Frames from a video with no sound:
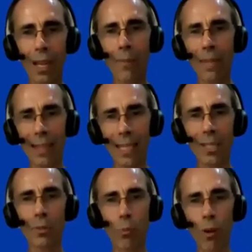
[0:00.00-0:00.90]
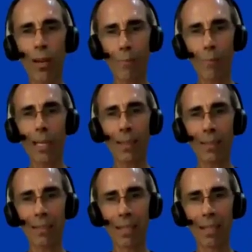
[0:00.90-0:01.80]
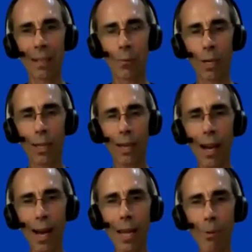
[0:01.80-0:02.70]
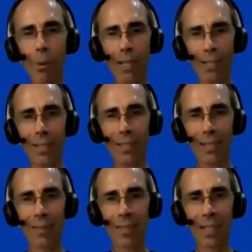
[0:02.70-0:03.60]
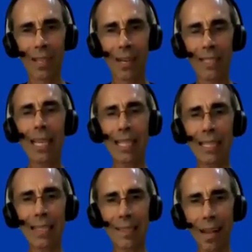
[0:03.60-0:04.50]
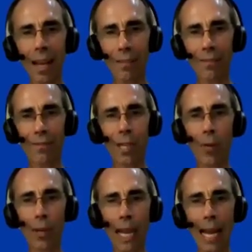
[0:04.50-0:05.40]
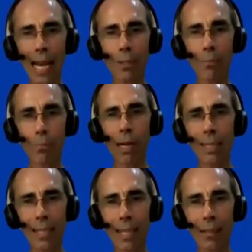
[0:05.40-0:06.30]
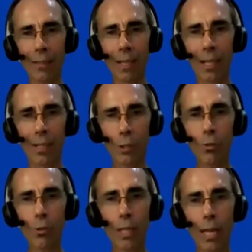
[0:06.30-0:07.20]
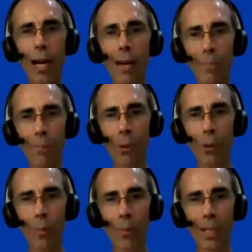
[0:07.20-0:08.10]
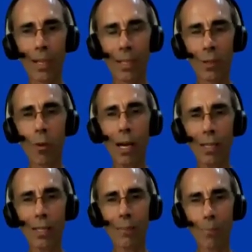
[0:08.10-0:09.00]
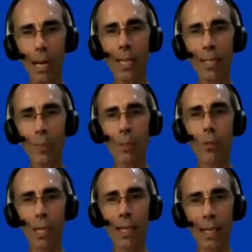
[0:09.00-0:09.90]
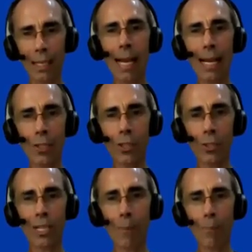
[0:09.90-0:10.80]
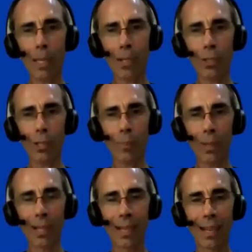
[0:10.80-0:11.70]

I mean, this would have been one of the high points of Kennedy's life, going as president to the Cotton Bowl to watch them possibly win a national championship.